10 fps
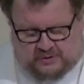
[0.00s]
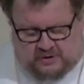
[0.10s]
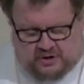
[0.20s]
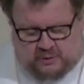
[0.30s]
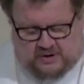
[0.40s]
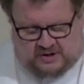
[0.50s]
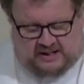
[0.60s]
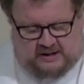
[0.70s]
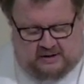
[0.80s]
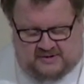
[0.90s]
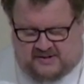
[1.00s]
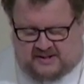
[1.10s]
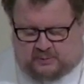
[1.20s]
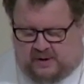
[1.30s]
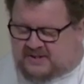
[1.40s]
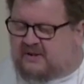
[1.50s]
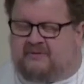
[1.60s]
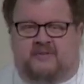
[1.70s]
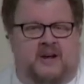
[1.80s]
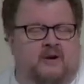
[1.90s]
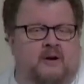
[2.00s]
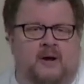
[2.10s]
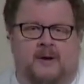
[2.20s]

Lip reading: or Jewish leaders. This was a fear,